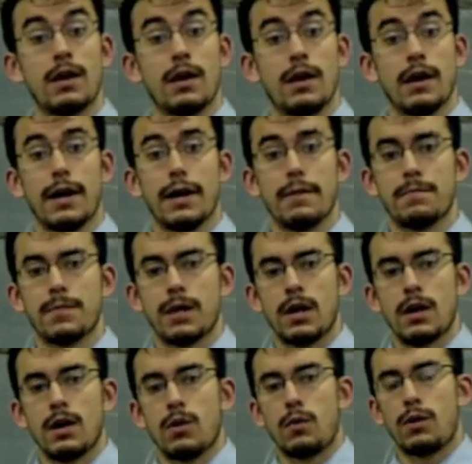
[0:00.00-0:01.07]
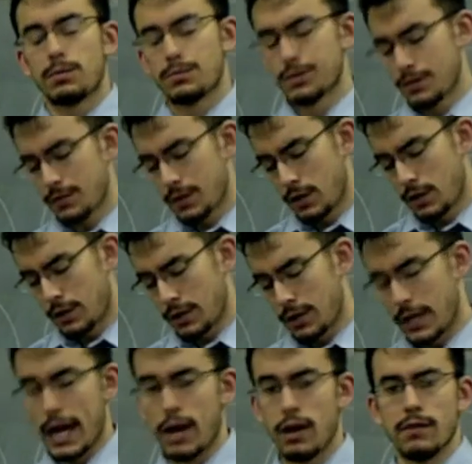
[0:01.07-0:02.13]
Hi, welcome to the video on
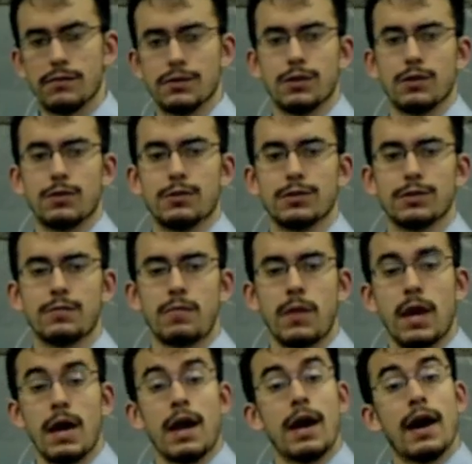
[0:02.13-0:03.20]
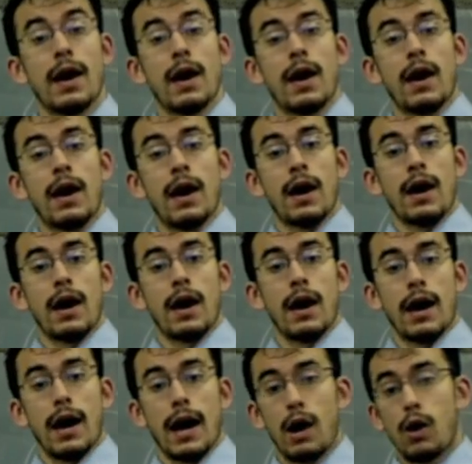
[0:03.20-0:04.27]
area of circles.
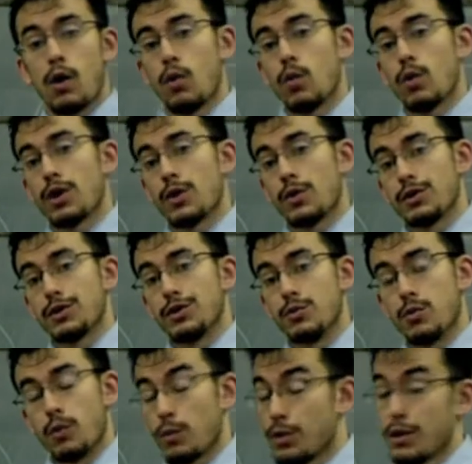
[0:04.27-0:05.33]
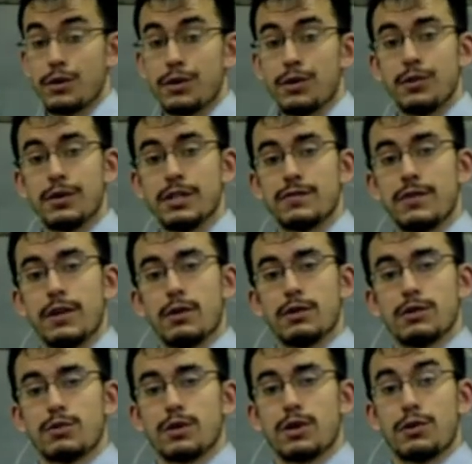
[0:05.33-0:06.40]
What we're going to do in this video is
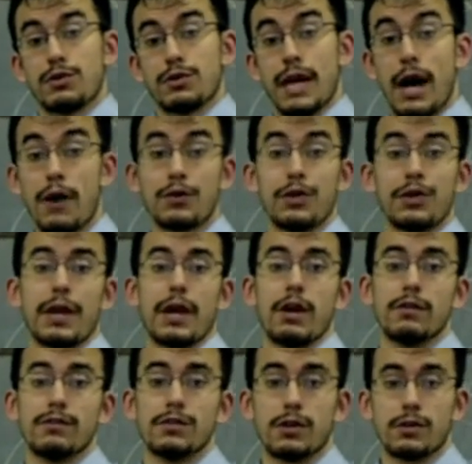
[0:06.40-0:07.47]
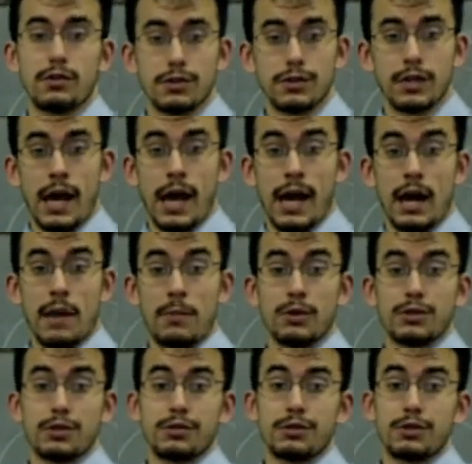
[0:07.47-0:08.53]
we're going to calculate the area of circles, and I'm
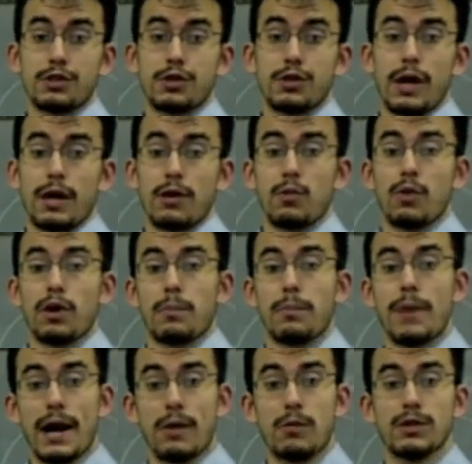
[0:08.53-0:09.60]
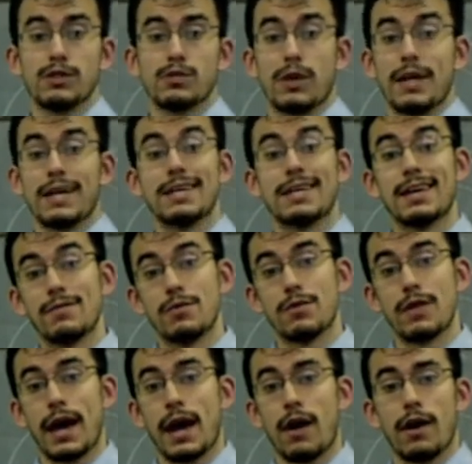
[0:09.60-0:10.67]
also going to show you how to work backwards when I give you
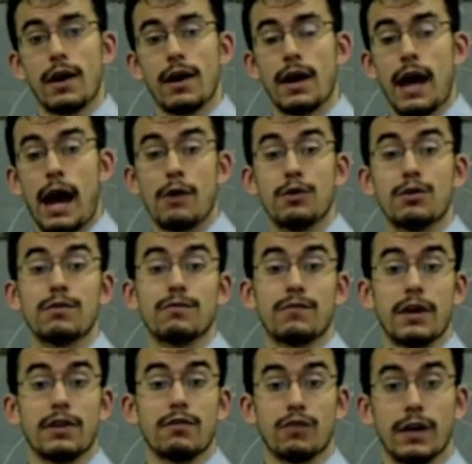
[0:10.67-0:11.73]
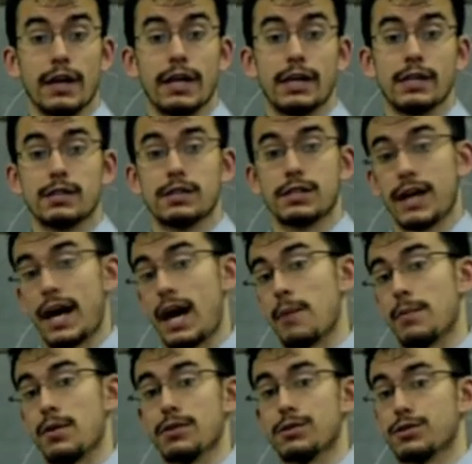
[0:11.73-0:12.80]
the area, how you can find the radius, the
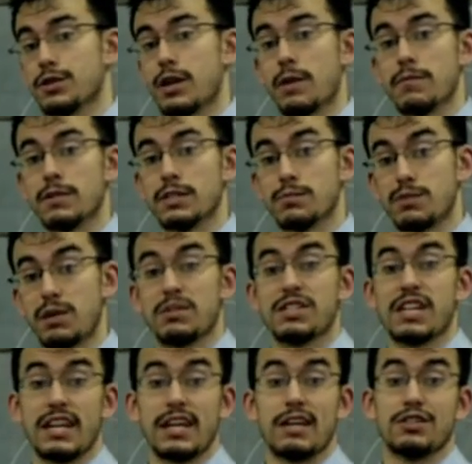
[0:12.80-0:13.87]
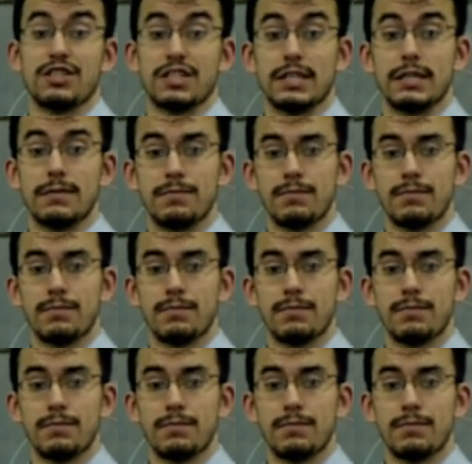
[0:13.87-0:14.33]
diameter, the circumference, pretty much anything else you need.